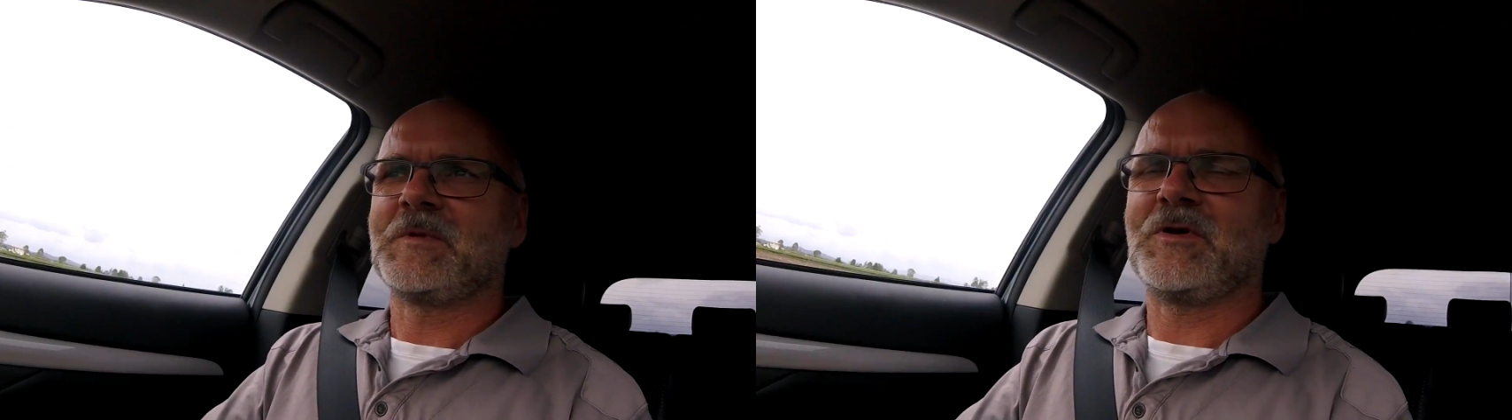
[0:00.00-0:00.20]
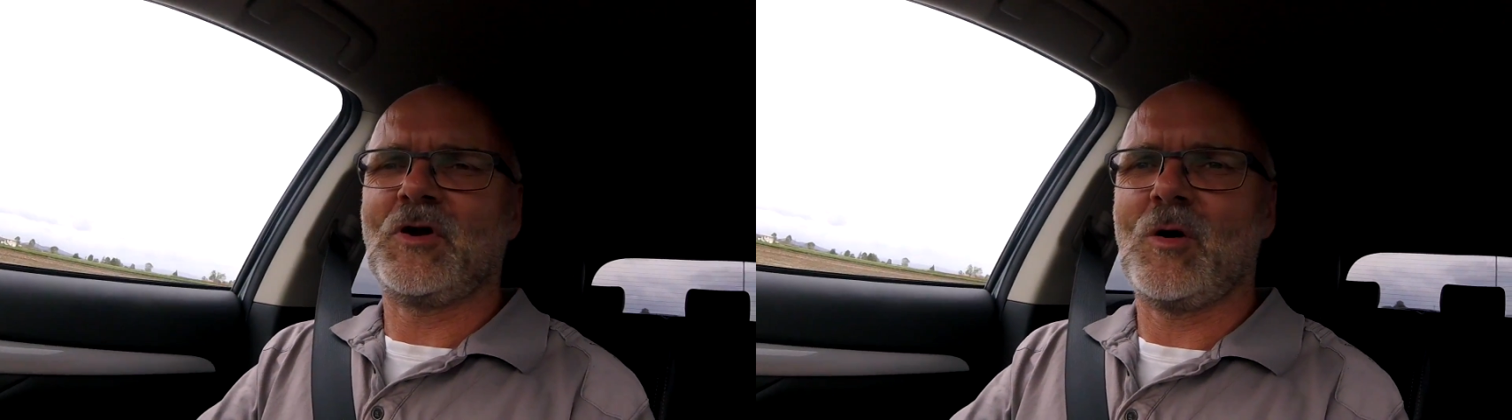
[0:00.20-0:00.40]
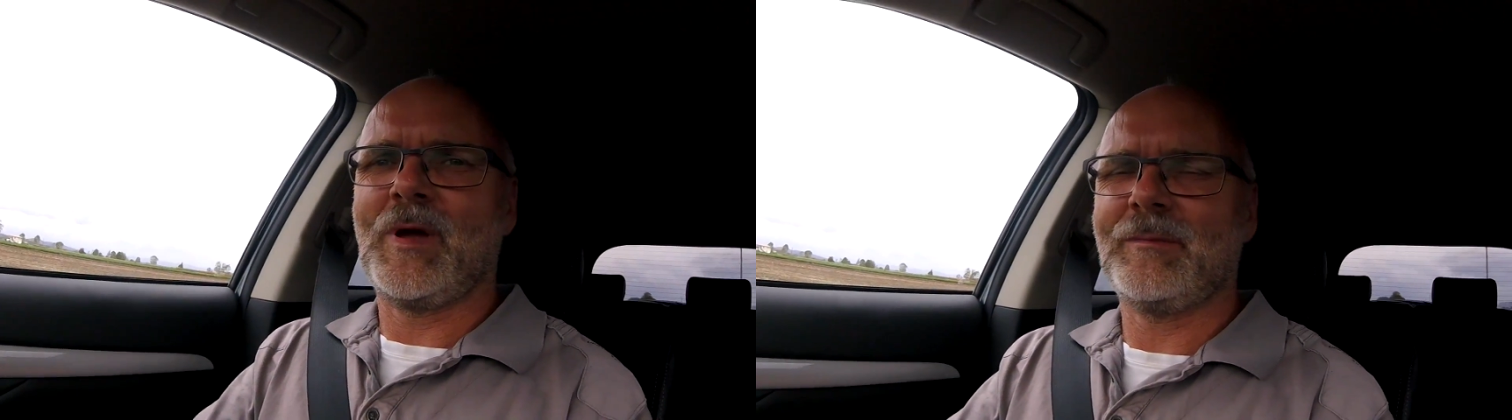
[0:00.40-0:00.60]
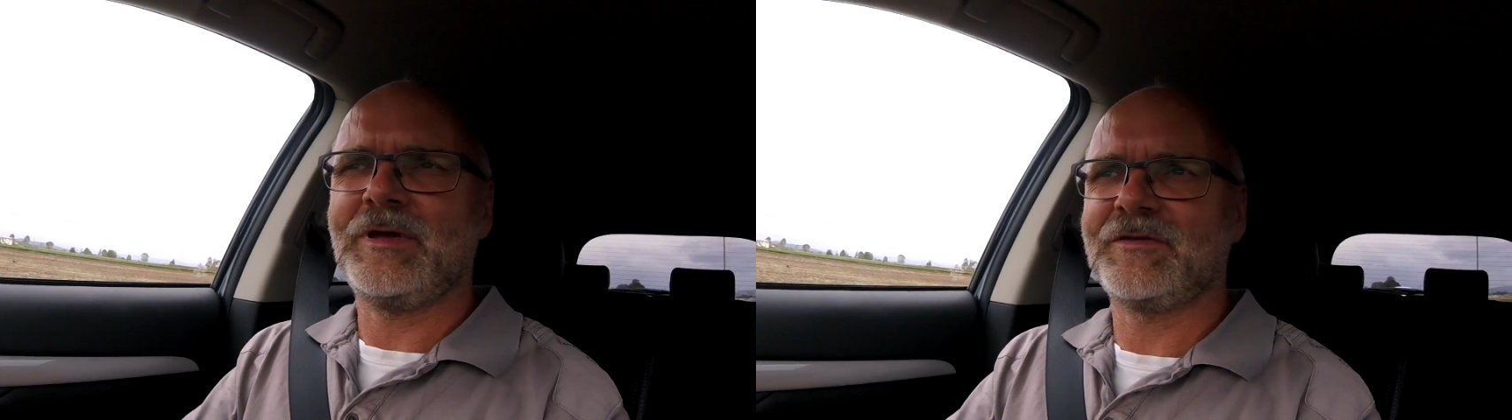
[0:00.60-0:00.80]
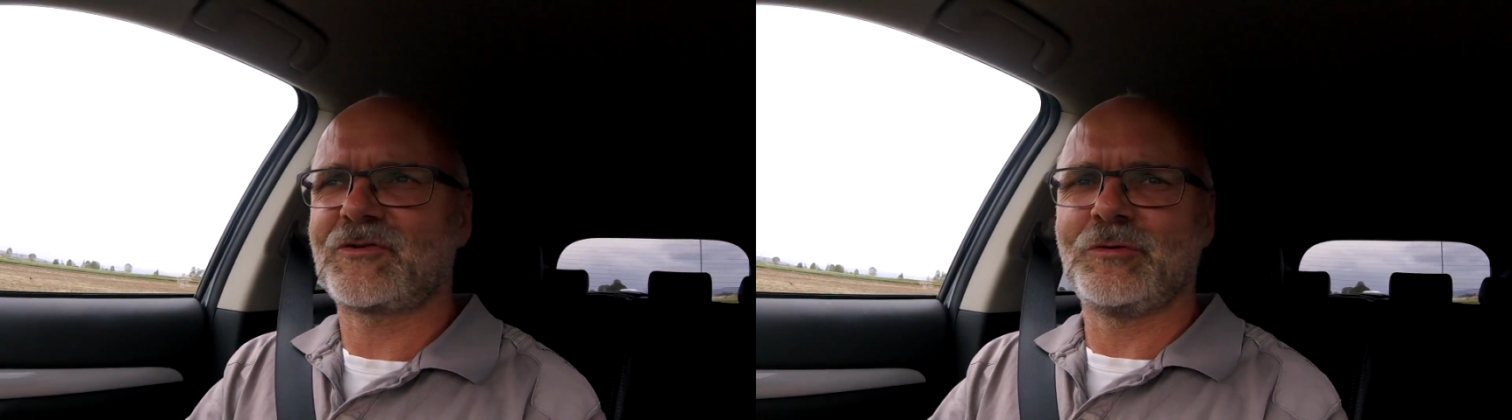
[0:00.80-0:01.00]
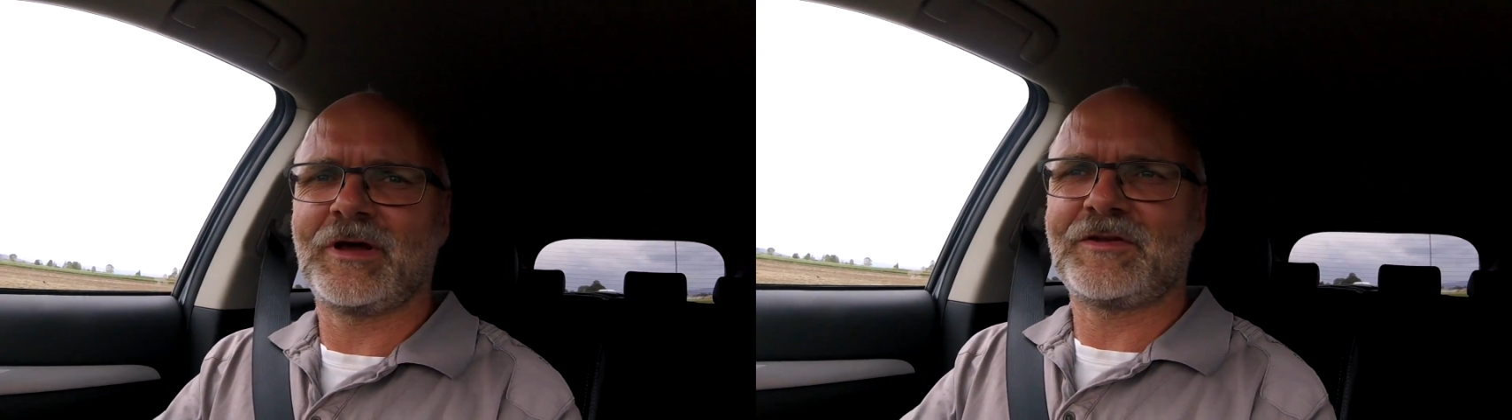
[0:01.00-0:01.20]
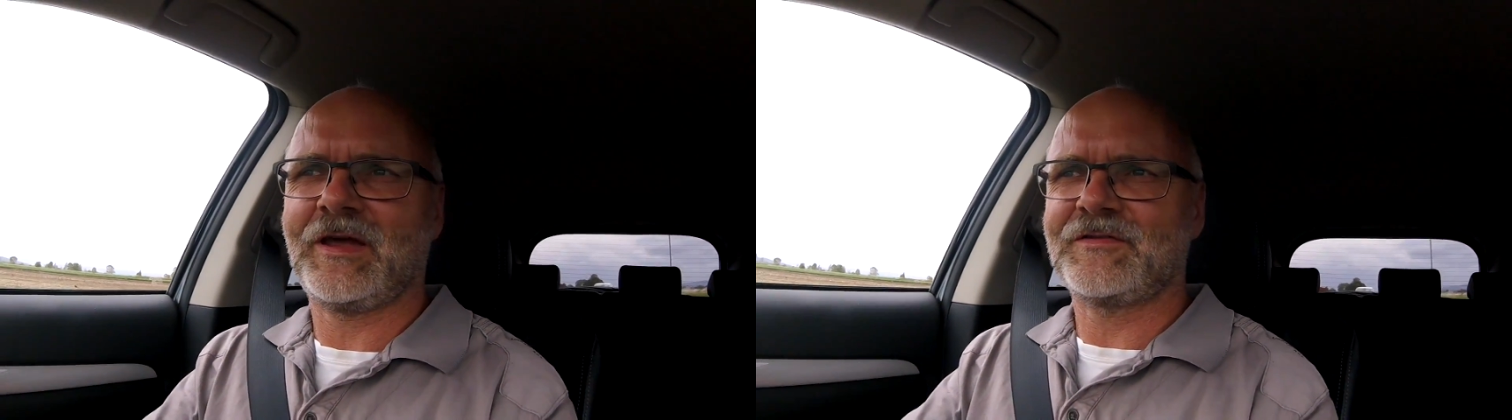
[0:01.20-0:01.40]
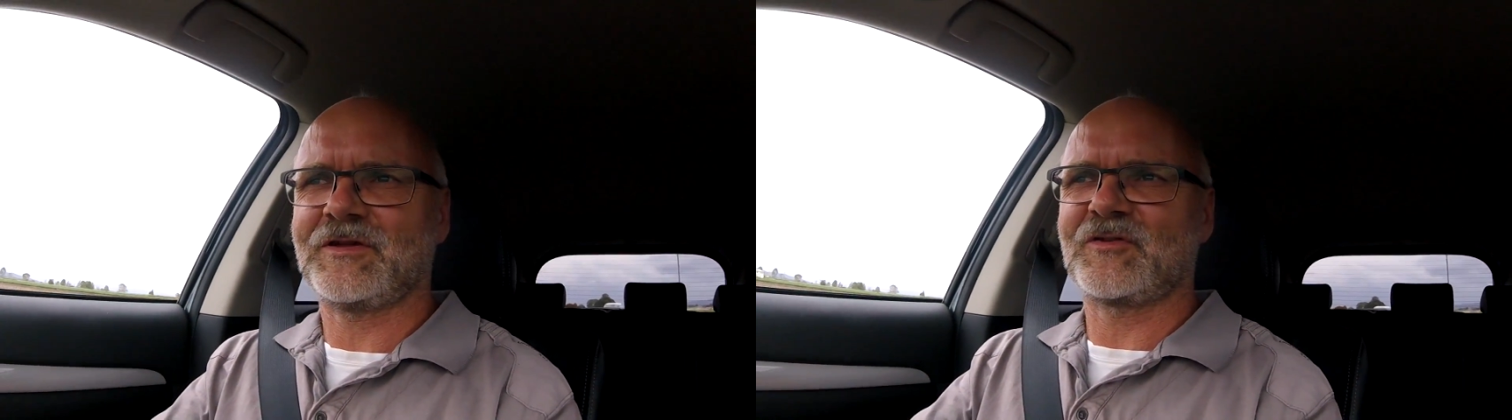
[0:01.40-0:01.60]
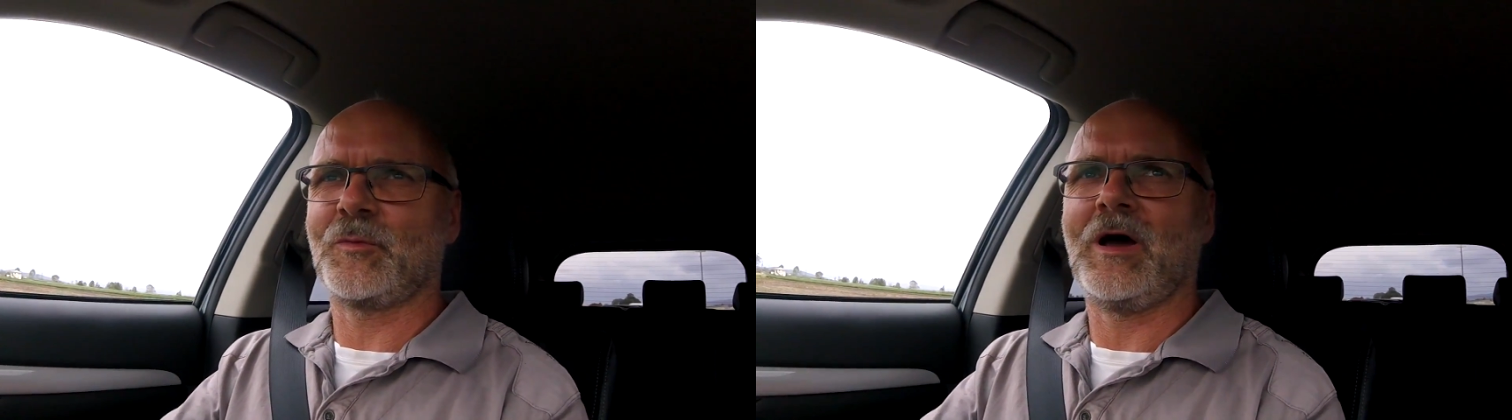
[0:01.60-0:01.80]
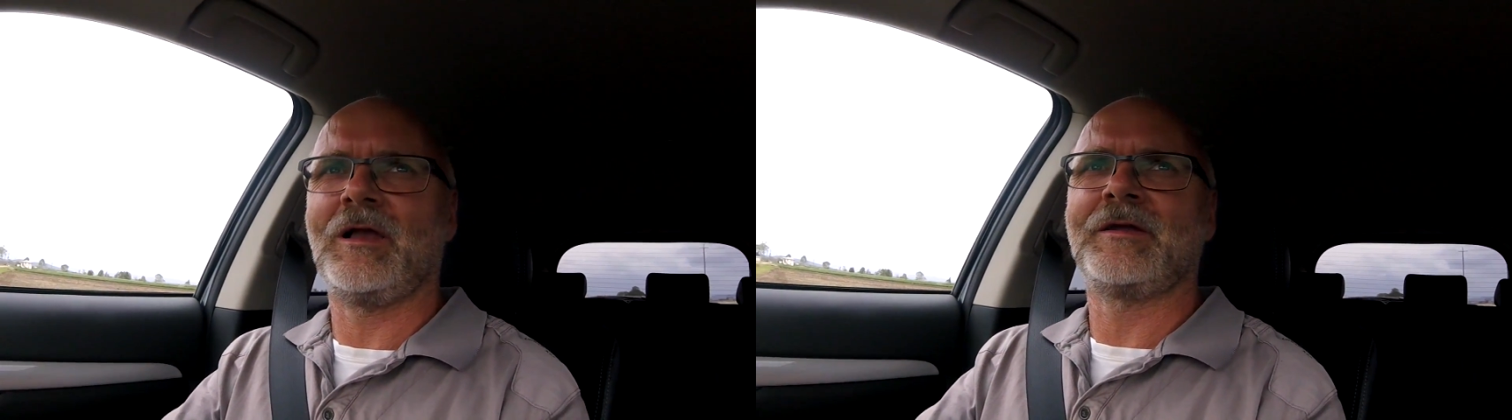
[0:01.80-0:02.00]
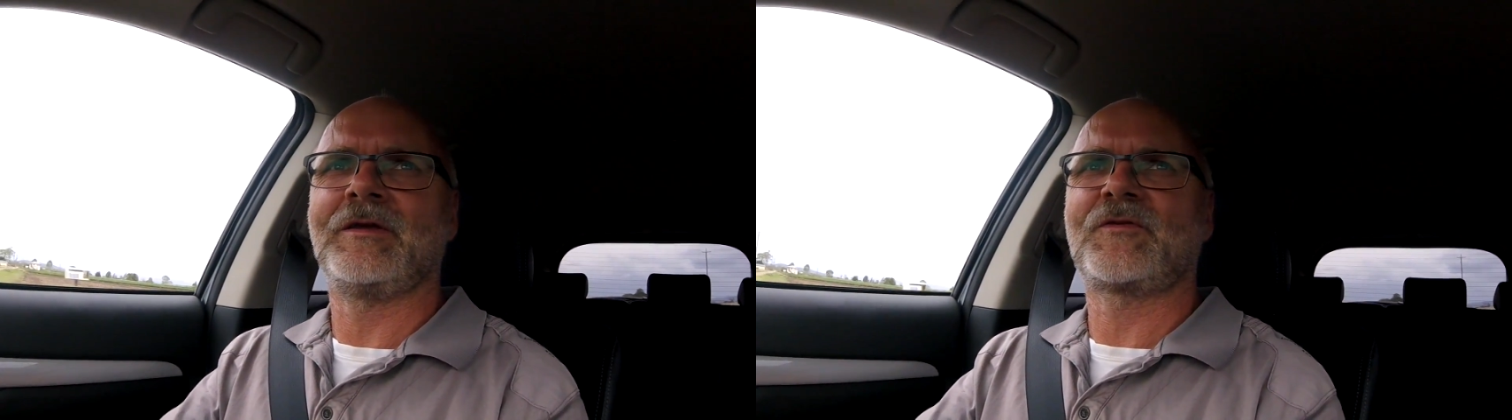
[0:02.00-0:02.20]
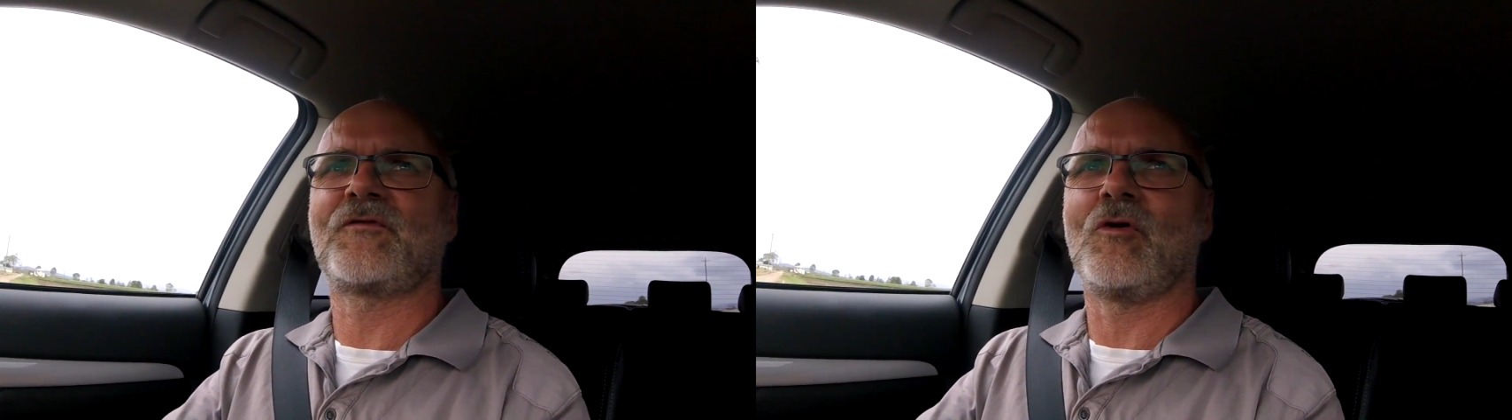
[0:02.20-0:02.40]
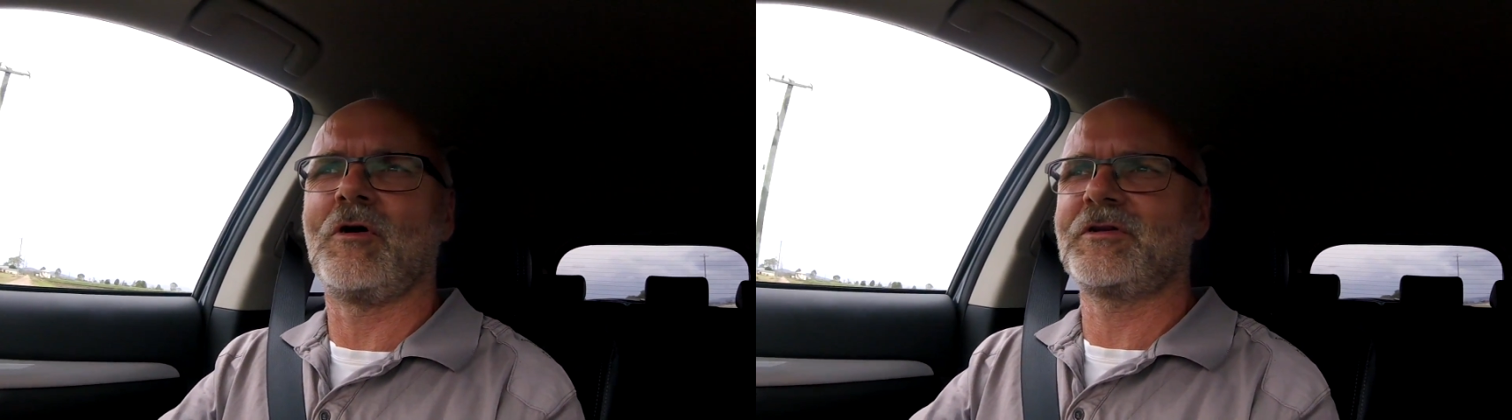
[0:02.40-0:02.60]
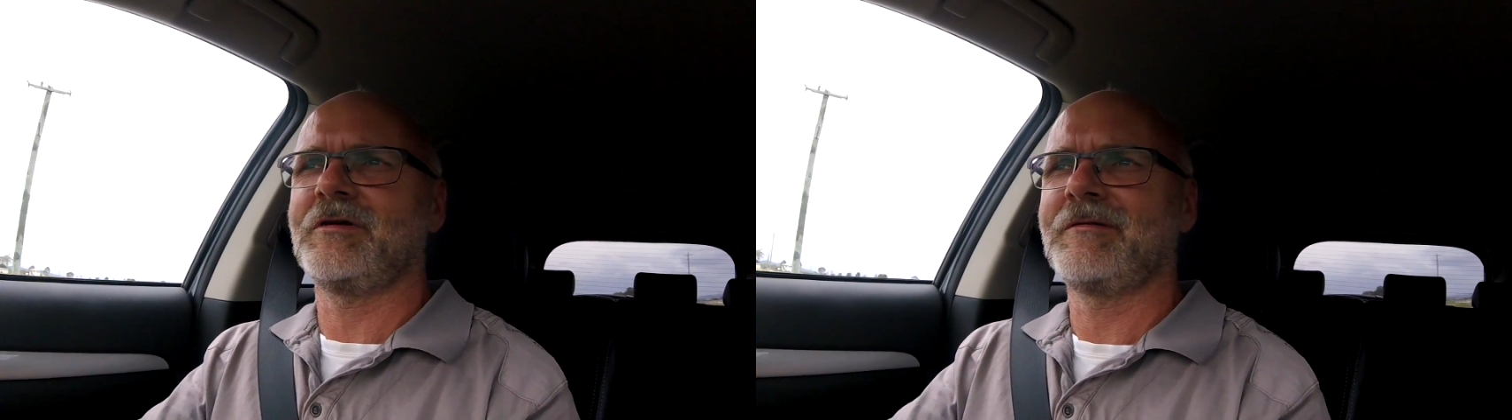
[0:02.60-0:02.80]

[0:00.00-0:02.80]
Don't know, maybe he's doing a test as well in his Ford.